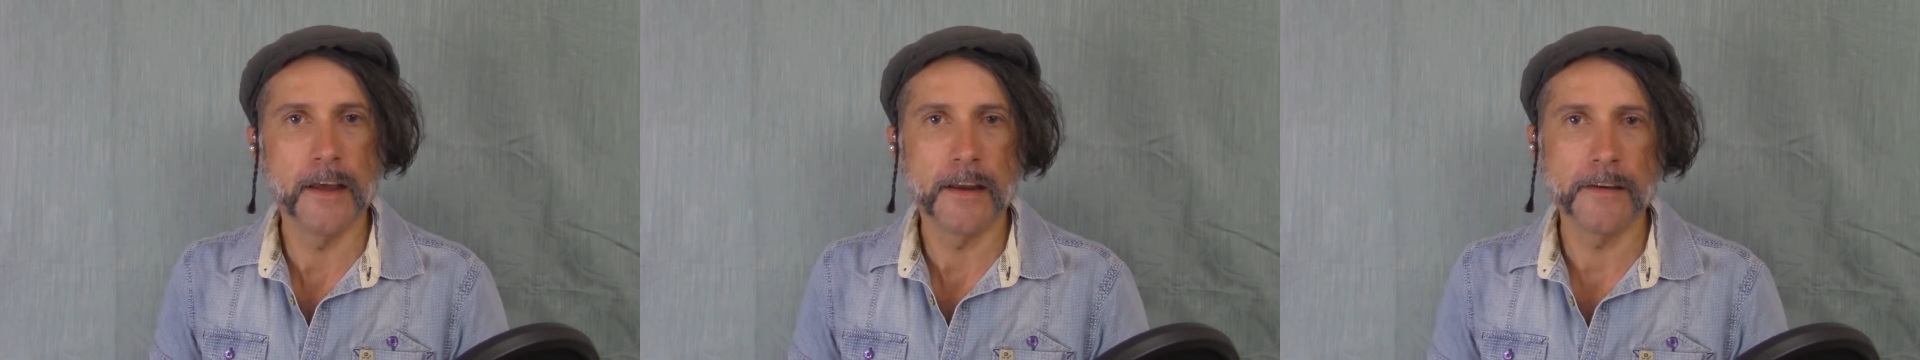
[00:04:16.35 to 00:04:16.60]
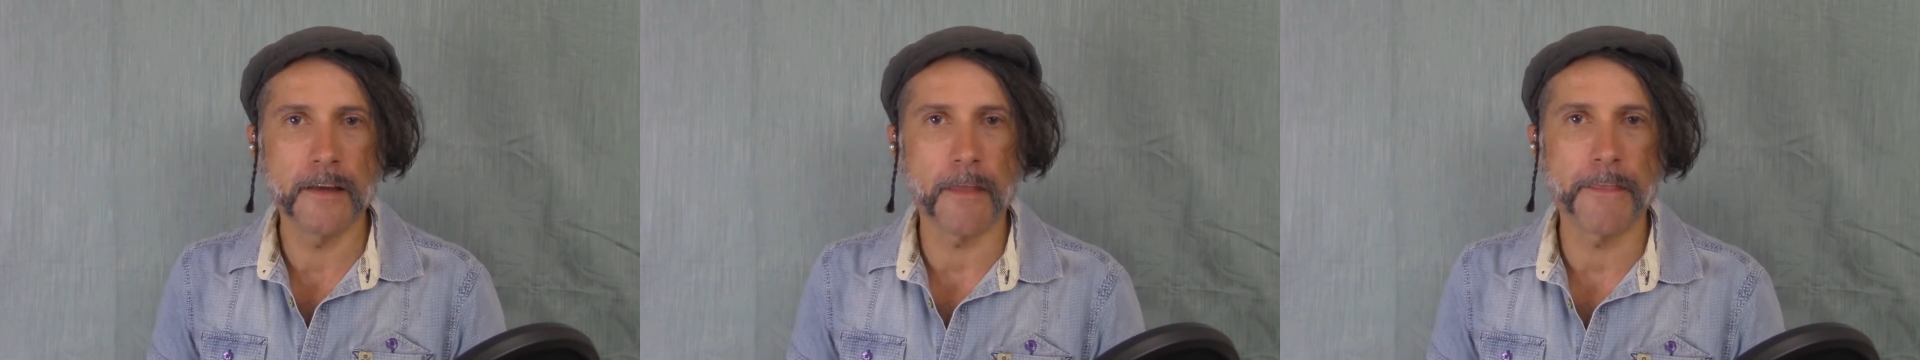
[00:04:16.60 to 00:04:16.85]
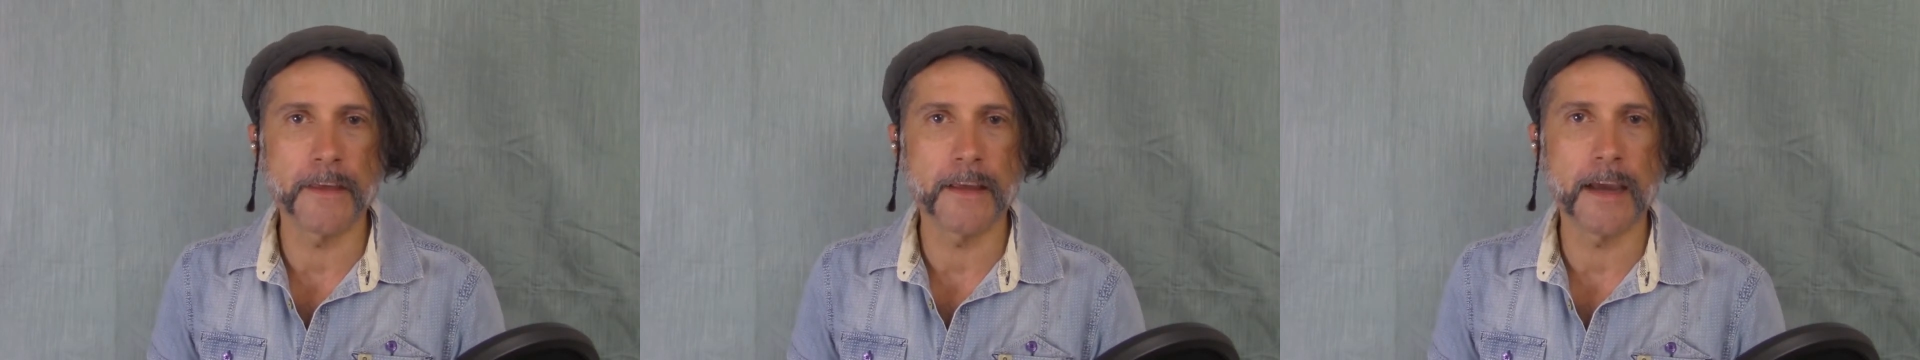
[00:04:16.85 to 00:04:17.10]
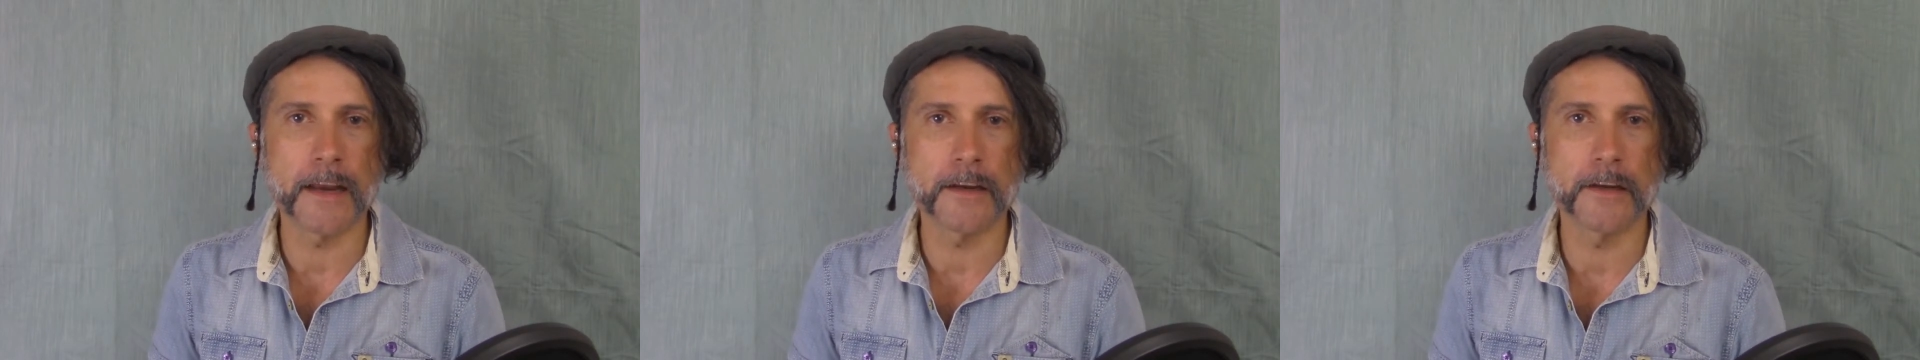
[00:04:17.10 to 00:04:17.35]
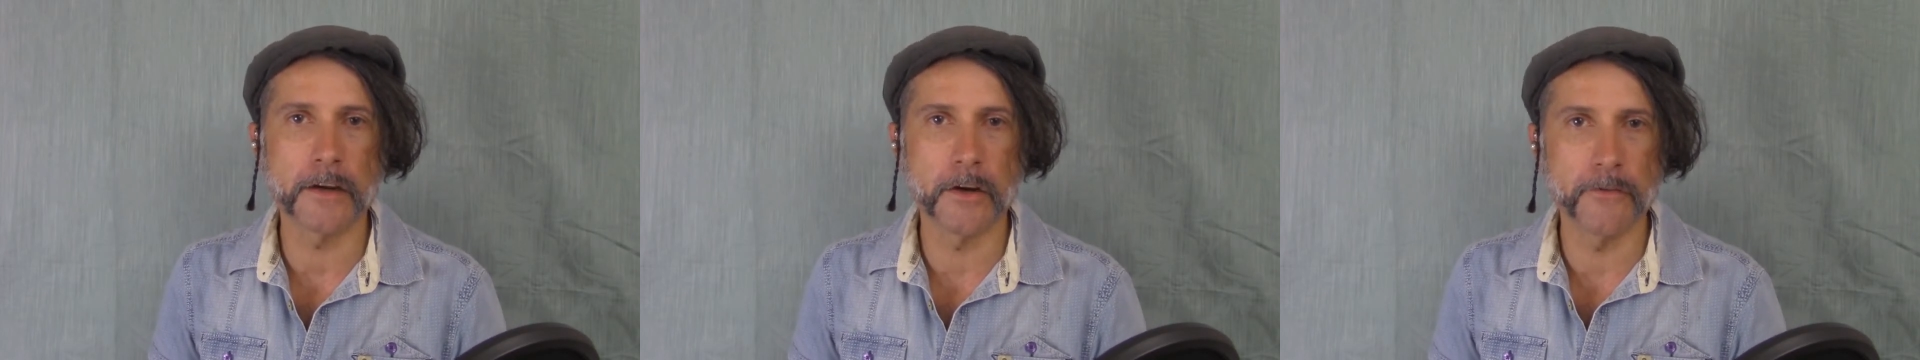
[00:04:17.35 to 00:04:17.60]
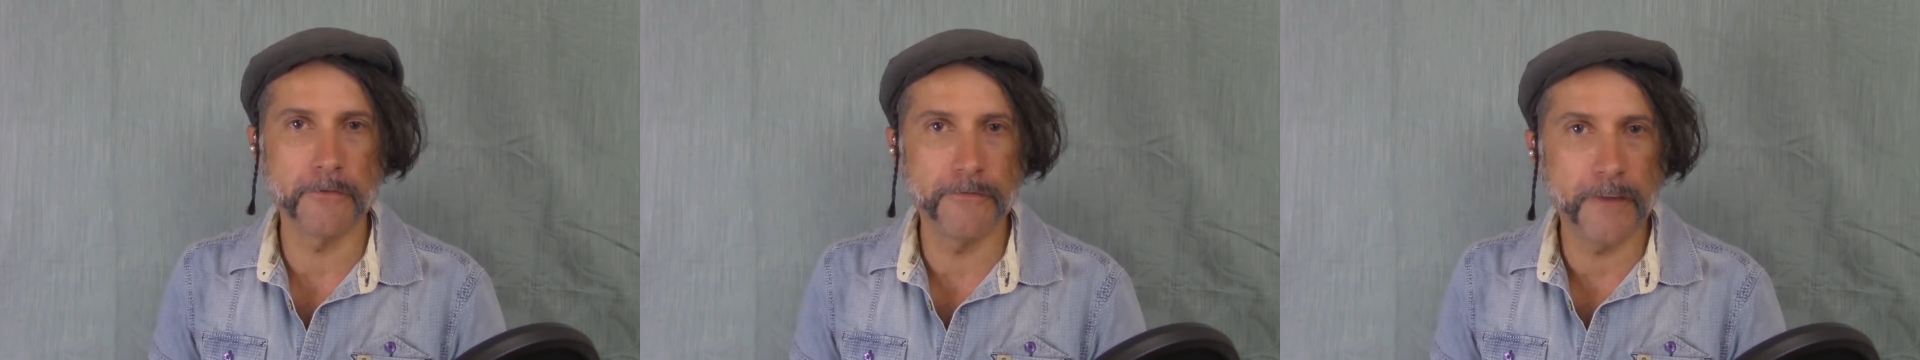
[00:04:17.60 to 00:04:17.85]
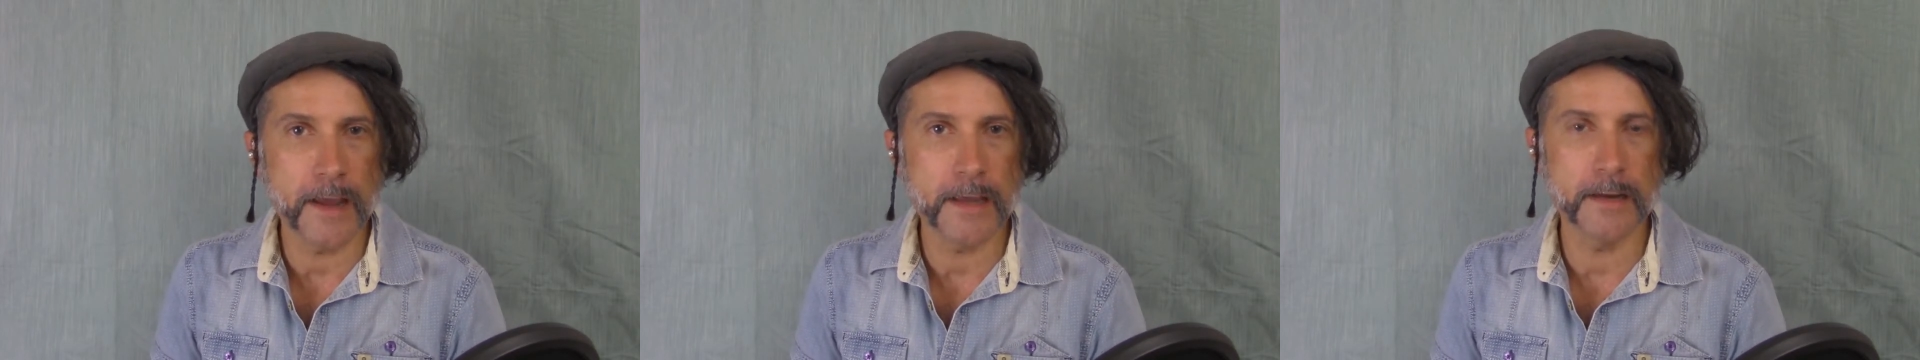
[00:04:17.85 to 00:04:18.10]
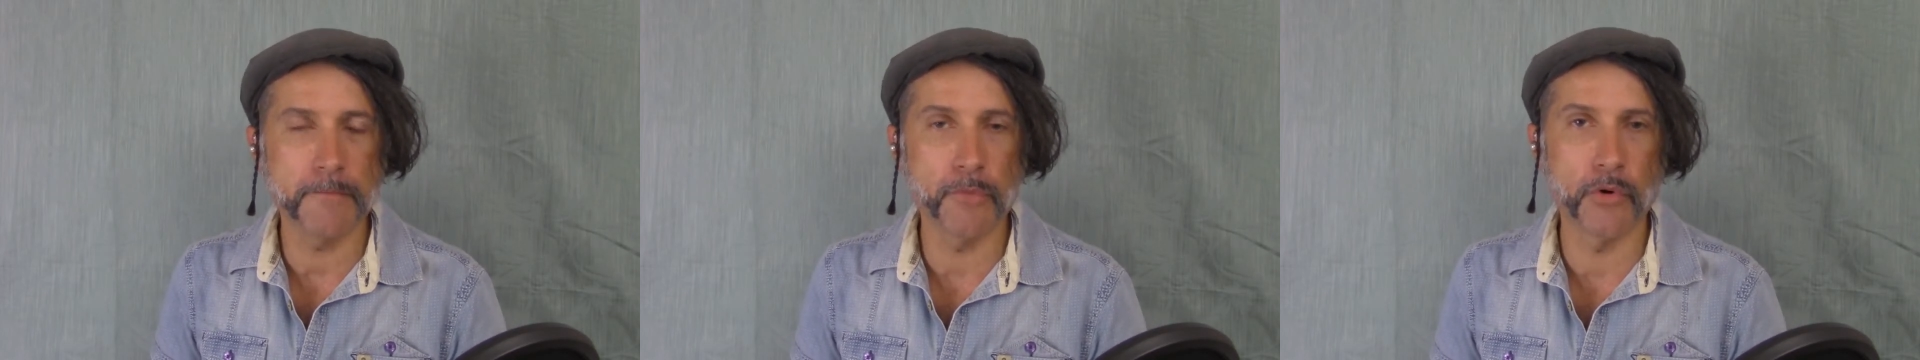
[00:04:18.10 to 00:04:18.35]
Nothing can convey
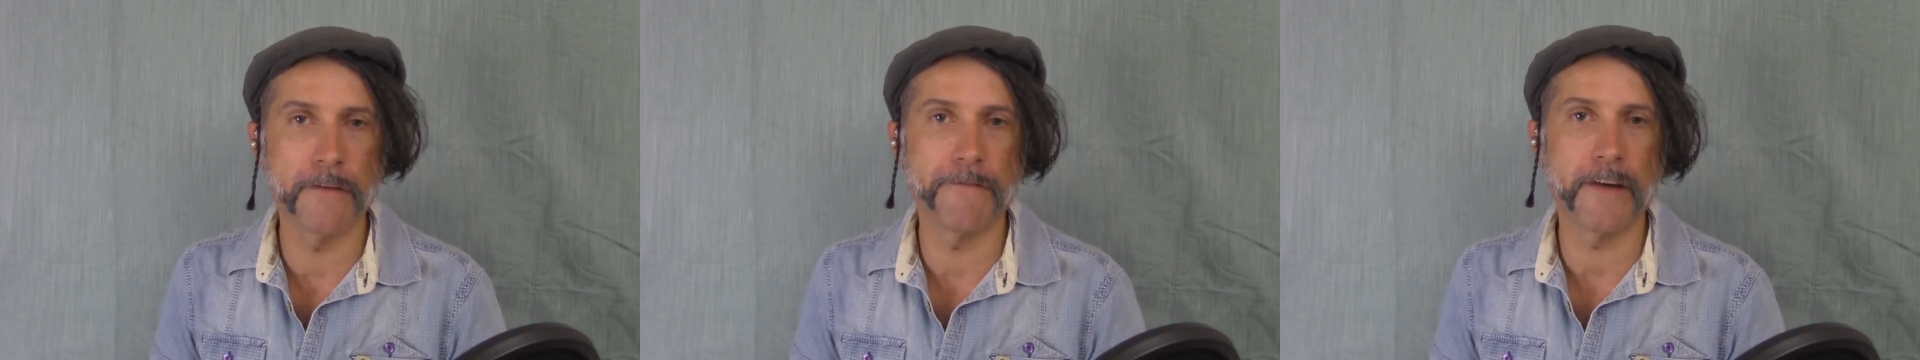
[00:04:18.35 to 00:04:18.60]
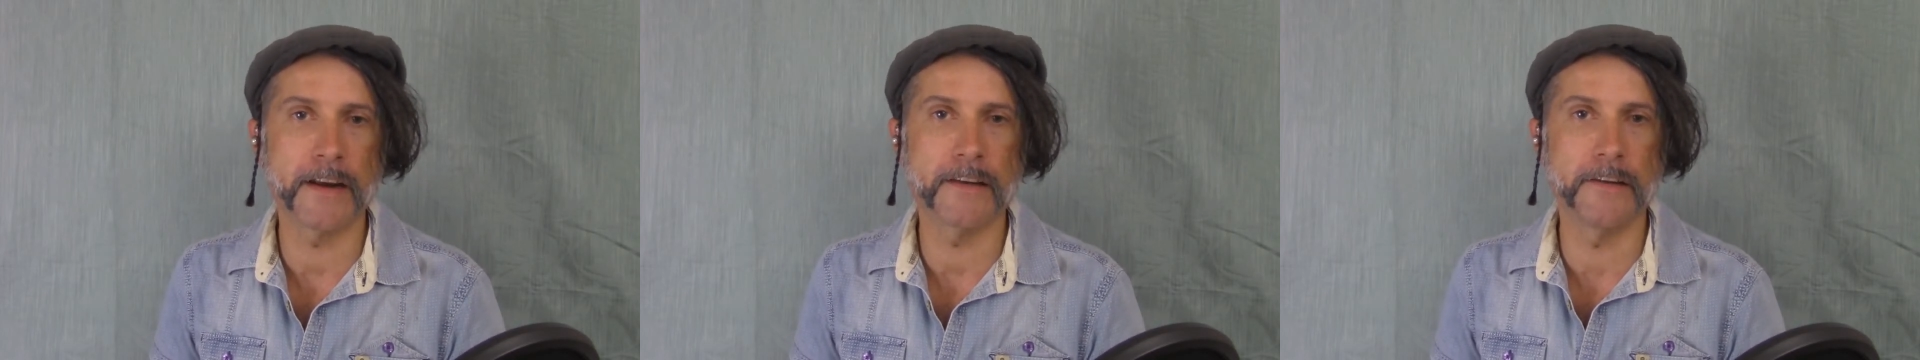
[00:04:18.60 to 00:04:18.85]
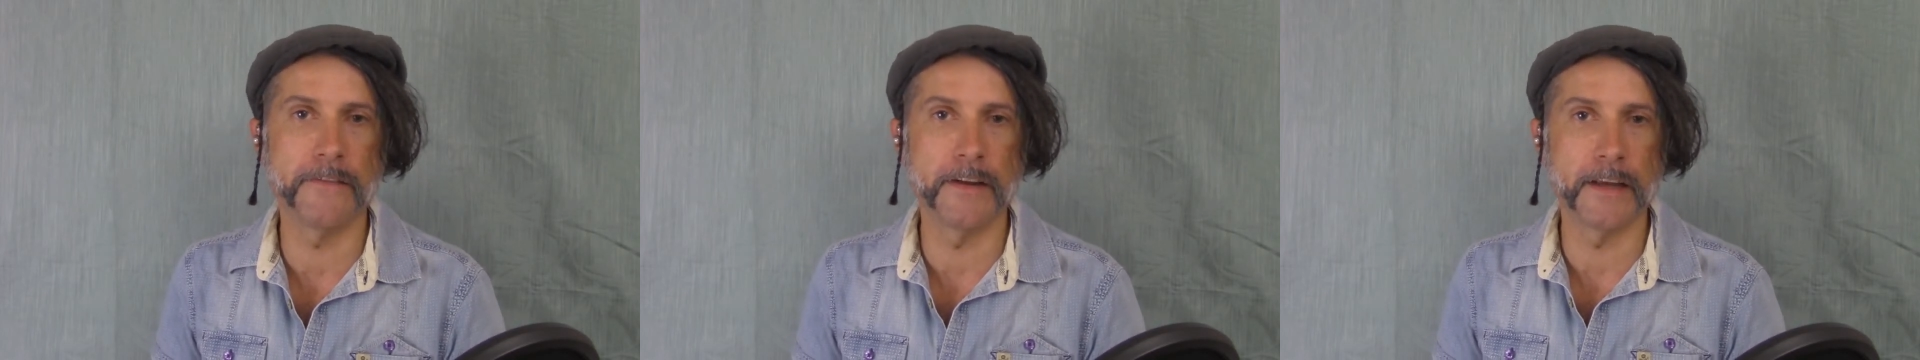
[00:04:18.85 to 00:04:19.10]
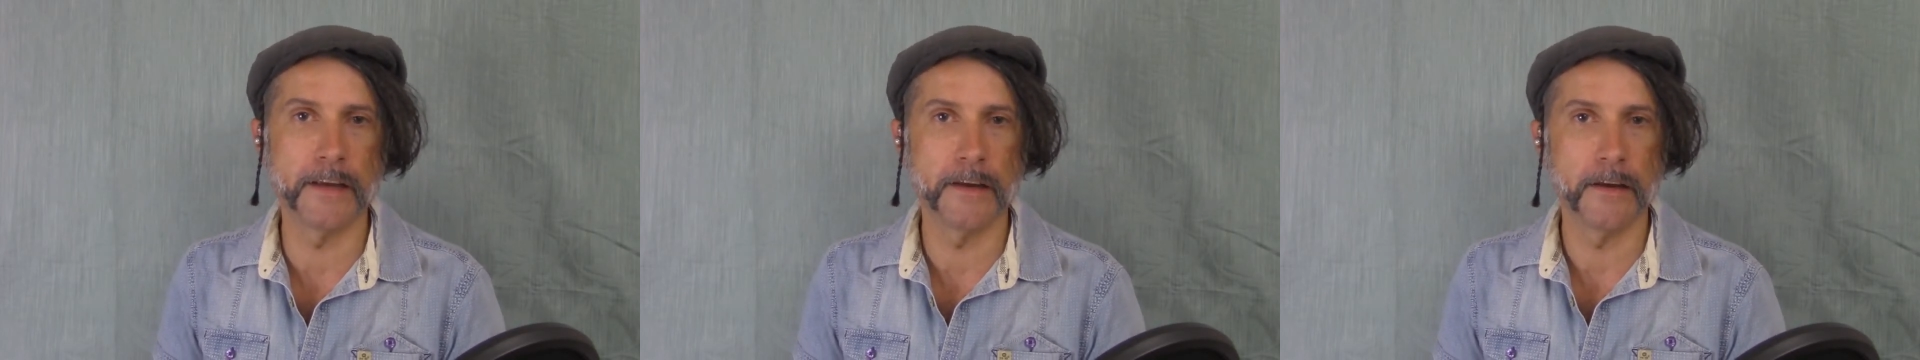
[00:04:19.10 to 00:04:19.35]
it more effectively